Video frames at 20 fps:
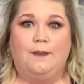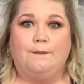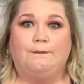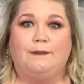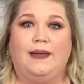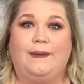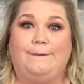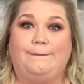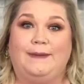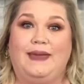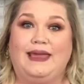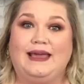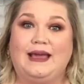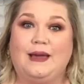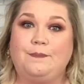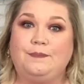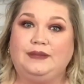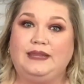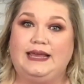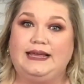My
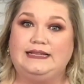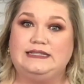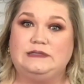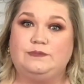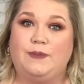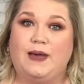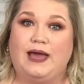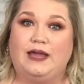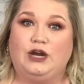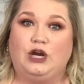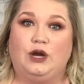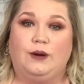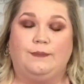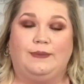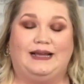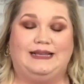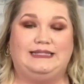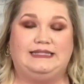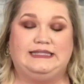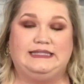makeup lays better,
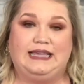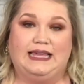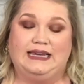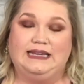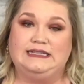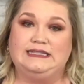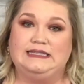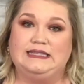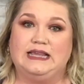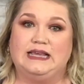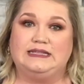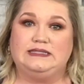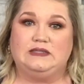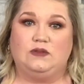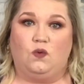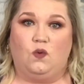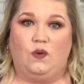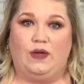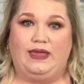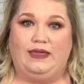my skin is less
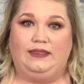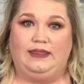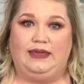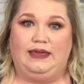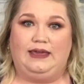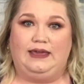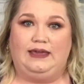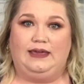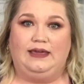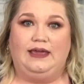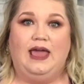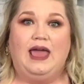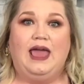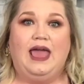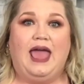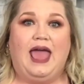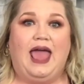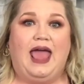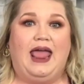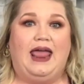oily,
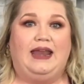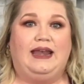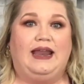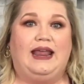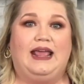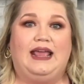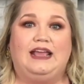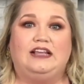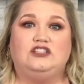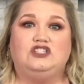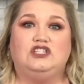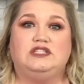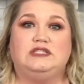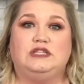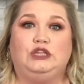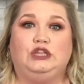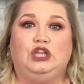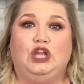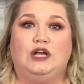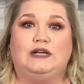and it just
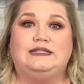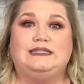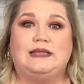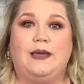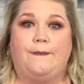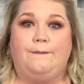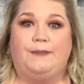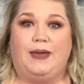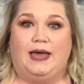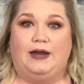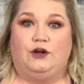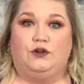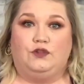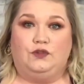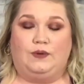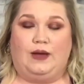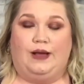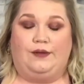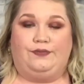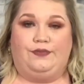looks better
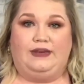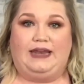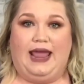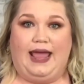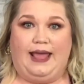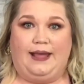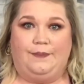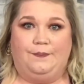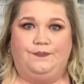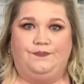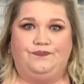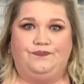throughout the day.